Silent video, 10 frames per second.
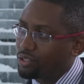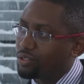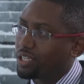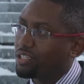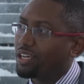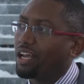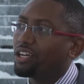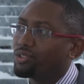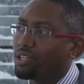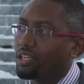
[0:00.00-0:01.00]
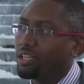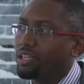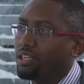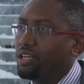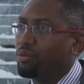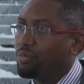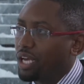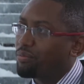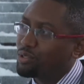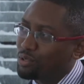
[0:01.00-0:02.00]
so that they can actually
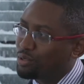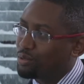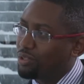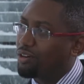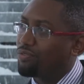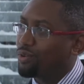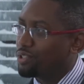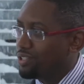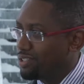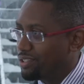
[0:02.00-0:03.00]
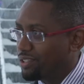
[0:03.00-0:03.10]
be able to afford,